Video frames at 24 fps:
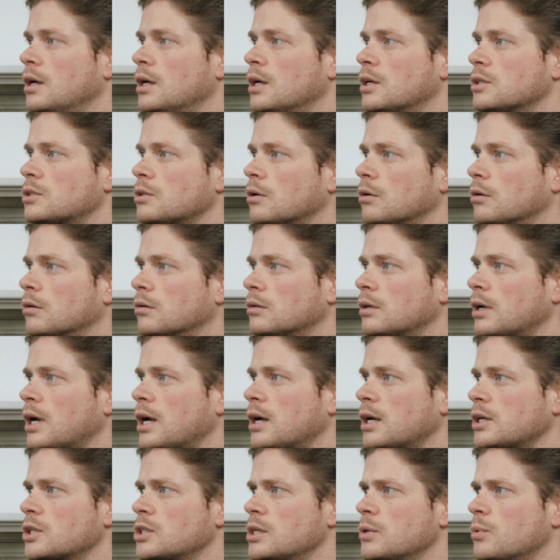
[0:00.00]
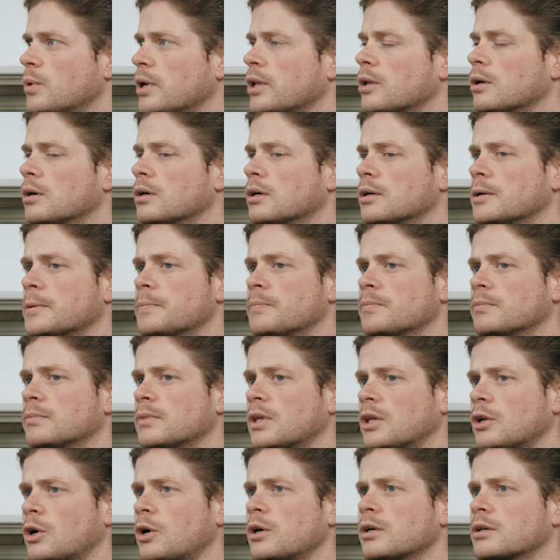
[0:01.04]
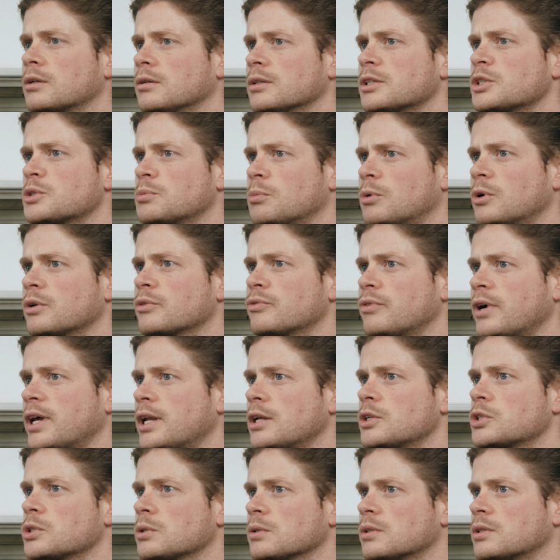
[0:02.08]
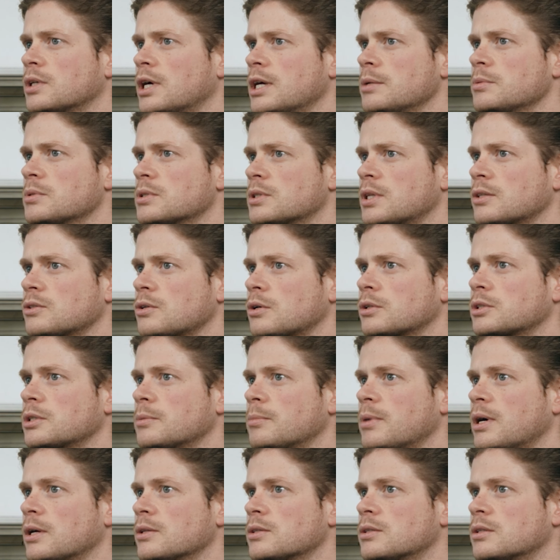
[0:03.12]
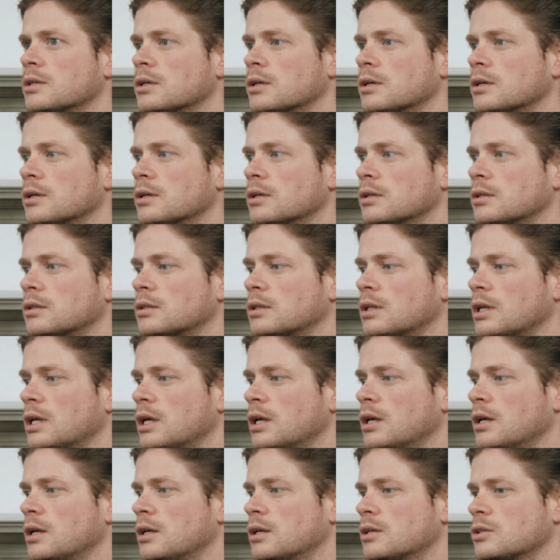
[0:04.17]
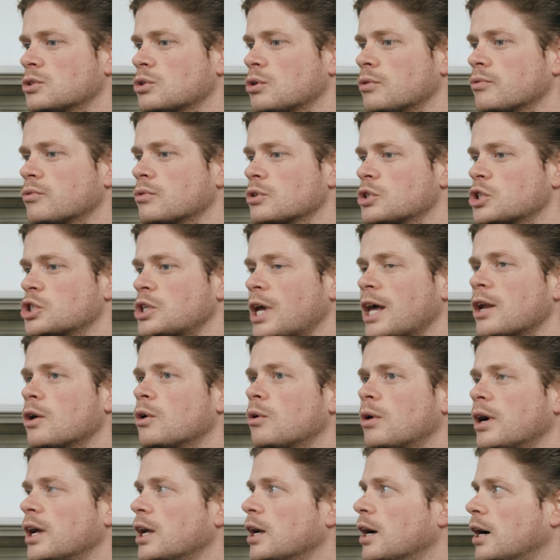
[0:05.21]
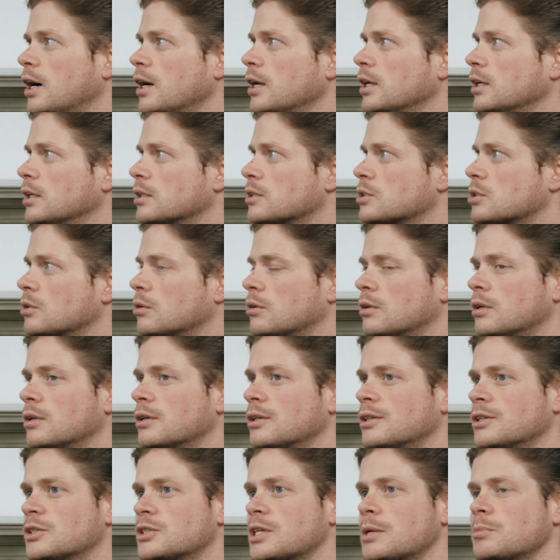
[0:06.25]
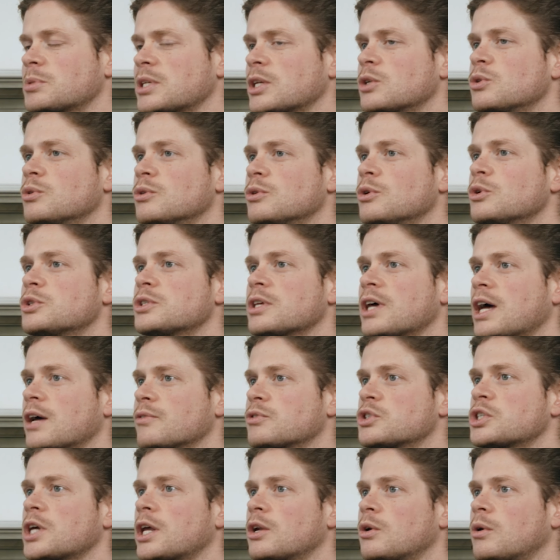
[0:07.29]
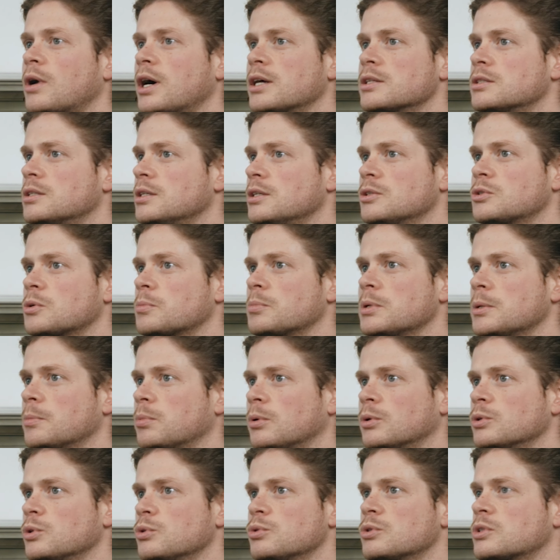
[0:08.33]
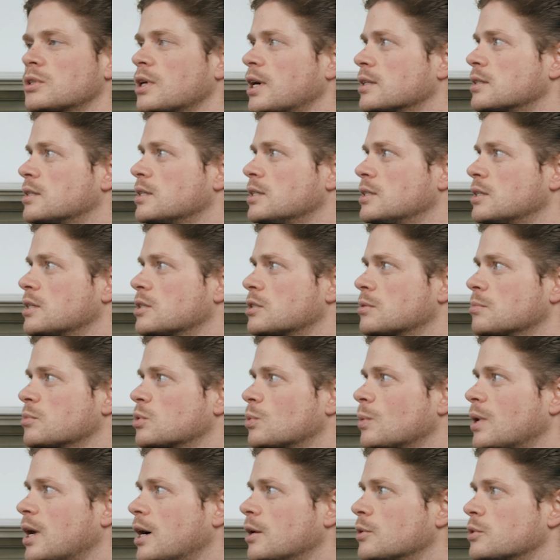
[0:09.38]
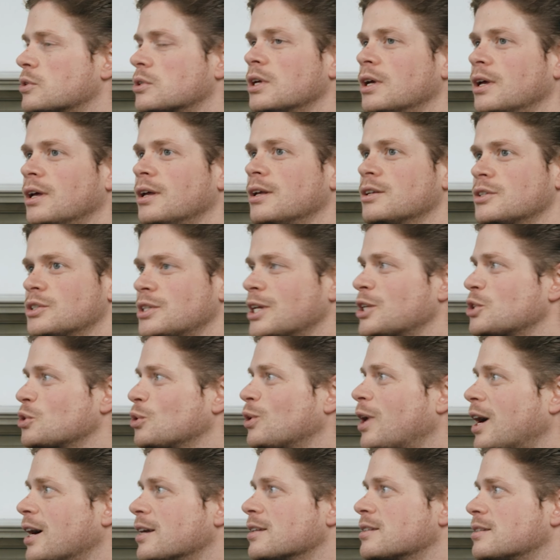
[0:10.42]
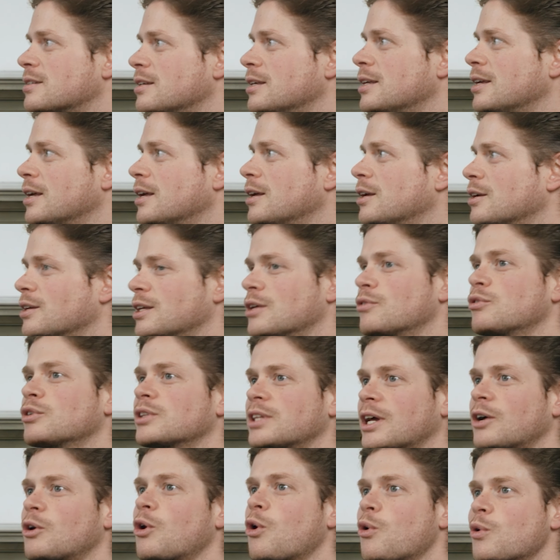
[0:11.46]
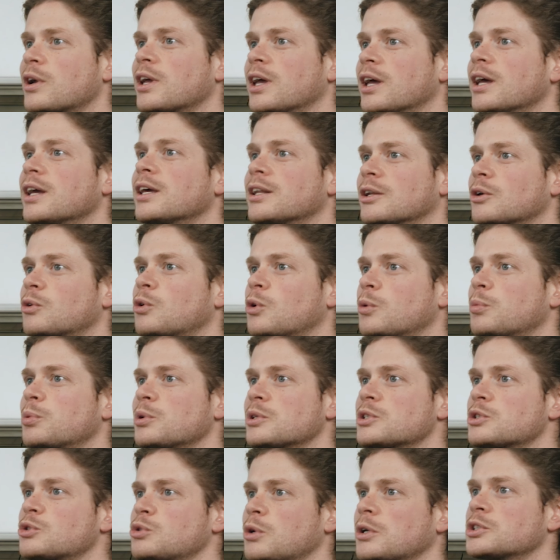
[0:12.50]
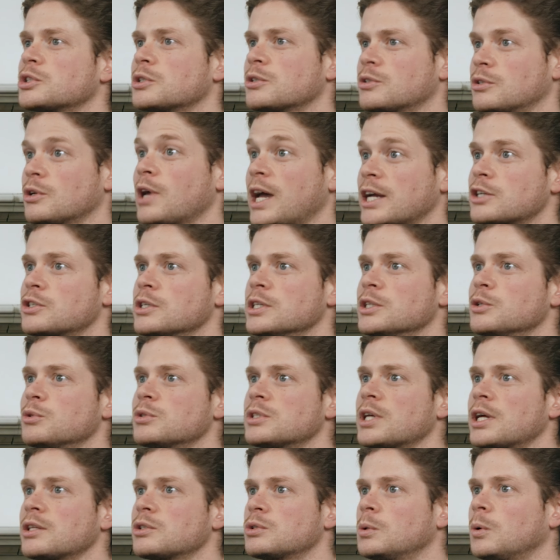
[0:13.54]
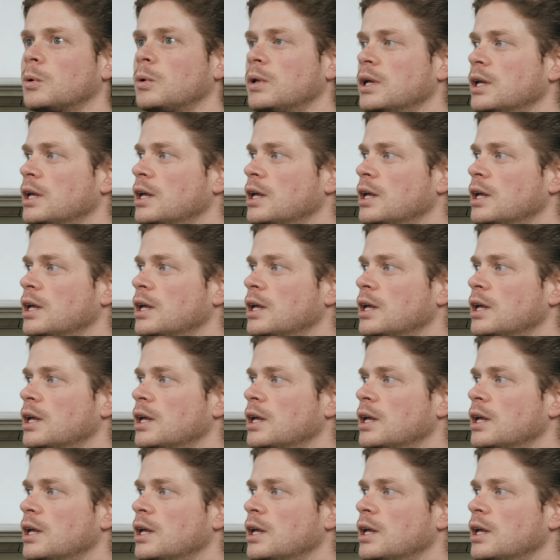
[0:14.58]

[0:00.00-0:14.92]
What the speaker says: So I actually read an article this morning, Financial Times, that talked about sort of shadow AI. So in the same sense, you used to have shadow IT, so people used IT systems without central IT giving their okay in a corporate structure to actually use that tool.